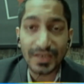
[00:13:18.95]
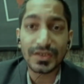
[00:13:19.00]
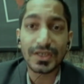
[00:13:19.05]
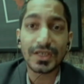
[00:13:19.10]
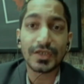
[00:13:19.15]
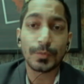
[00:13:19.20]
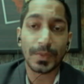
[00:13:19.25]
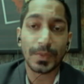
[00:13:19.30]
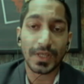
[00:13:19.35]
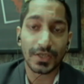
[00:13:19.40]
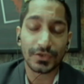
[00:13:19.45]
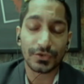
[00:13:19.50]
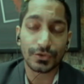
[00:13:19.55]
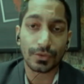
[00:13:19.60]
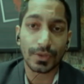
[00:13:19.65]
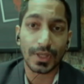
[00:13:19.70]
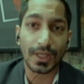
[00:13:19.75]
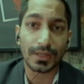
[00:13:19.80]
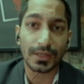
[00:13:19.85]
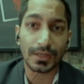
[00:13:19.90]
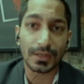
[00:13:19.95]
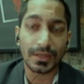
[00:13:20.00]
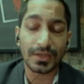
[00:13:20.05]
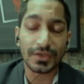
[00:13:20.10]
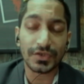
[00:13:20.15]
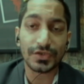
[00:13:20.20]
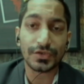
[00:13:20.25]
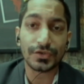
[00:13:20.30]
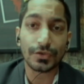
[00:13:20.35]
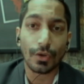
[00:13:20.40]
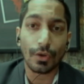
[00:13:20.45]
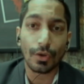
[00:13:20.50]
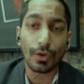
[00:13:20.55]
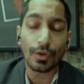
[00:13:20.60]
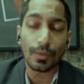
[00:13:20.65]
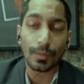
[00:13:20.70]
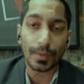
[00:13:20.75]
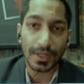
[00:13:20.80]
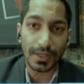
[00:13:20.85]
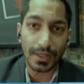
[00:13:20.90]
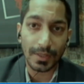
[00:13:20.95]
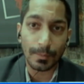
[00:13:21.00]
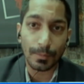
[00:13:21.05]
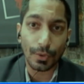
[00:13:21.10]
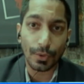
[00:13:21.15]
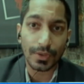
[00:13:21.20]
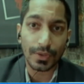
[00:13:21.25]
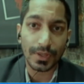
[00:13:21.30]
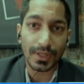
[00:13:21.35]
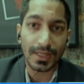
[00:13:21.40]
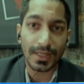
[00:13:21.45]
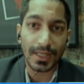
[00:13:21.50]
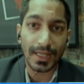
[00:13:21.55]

these players together. This is all very important.